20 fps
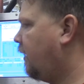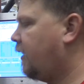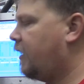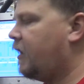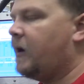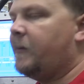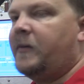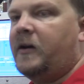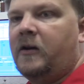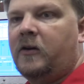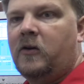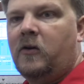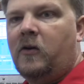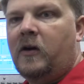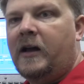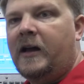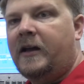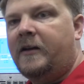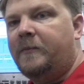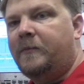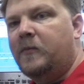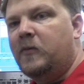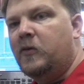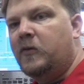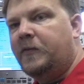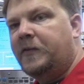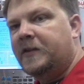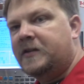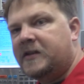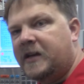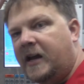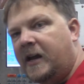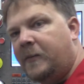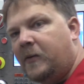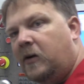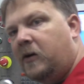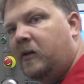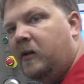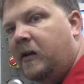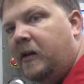and I'm going to go ahead and move the
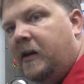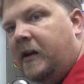table